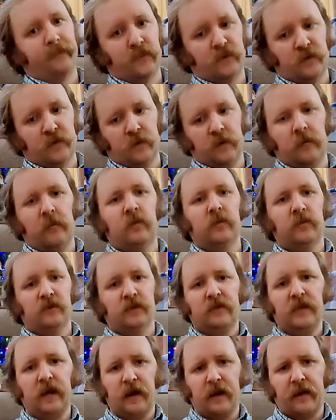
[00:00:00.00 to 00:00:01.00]
So we'll
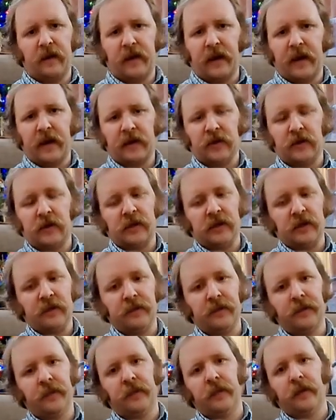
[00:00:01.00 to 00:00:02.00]
see how that actually
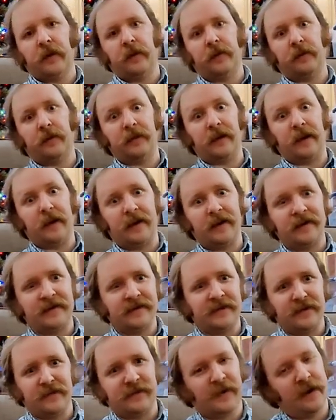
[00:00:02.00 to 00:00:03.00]
applies
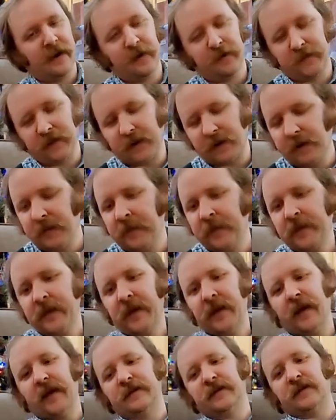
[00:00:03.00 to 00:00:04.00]
to the final beer,
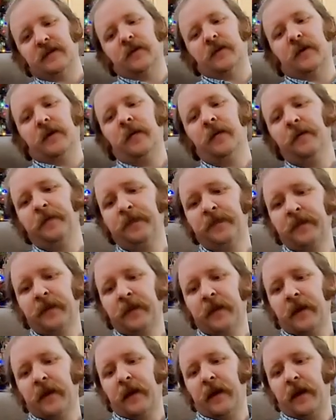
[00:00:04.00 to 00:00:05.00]
as it were.
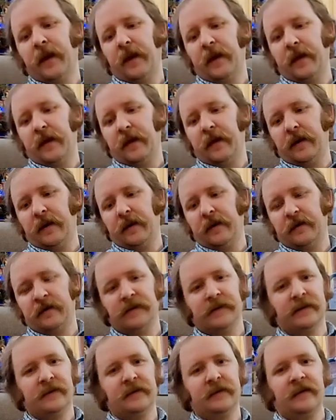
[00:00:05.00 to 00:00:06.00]
And
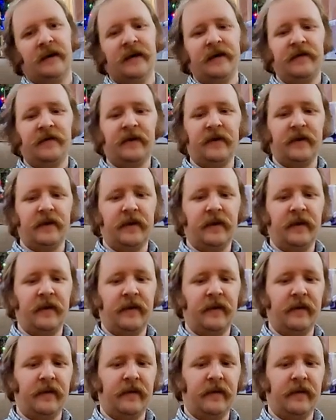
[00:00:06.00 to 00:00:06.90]
so let's dive in, eh?